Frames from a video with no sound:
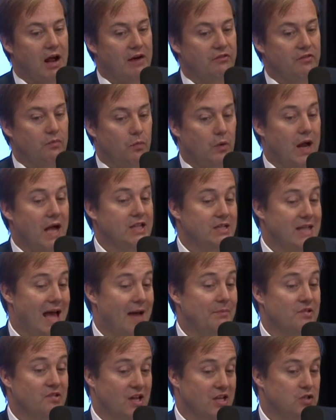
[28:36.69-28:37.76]
I, when it
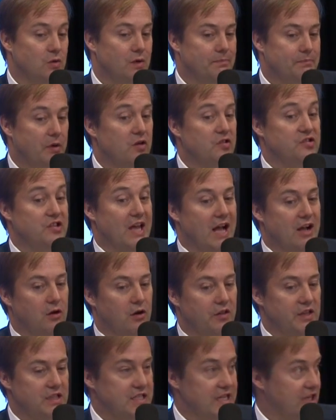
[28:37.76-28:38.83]
happens, I do it bursty. I go
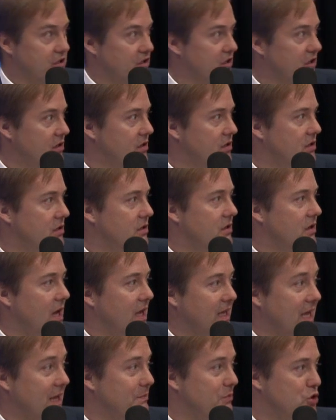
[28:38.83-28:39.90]
to the ticker I,
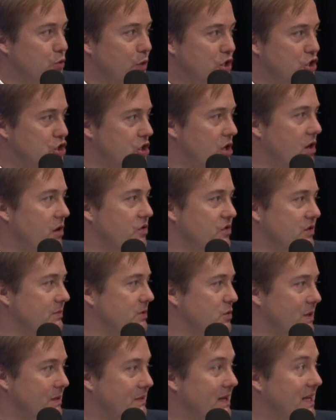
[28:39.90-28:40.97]
in between shows, in
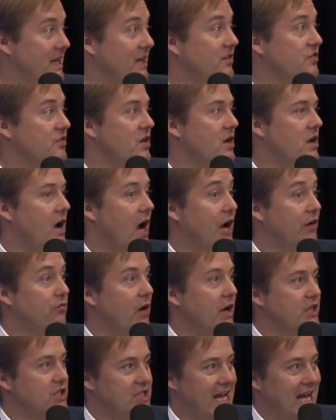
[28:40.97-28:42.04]
between meetings. I
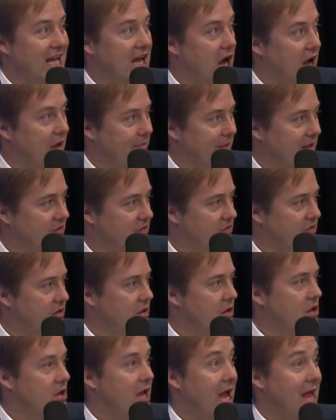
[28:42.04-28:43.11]
write 10 comments,
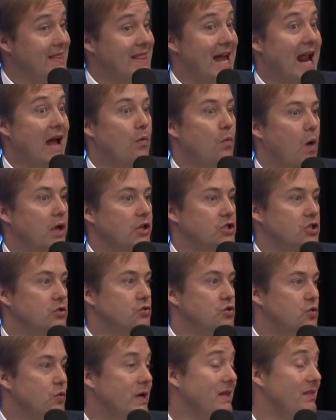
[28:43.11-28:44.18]
and then I want to
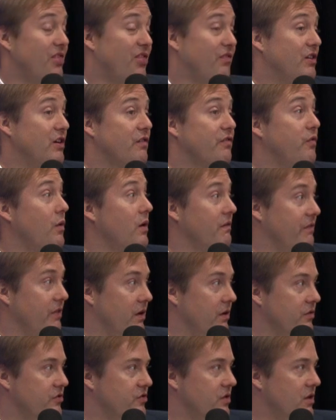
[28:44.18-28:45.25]
tweet three or four of
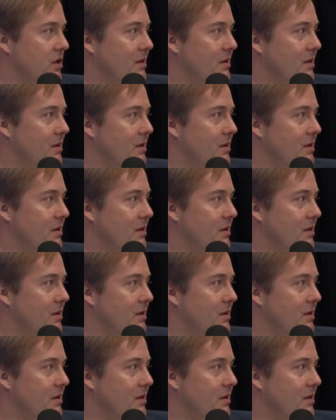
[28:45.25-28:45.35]
those.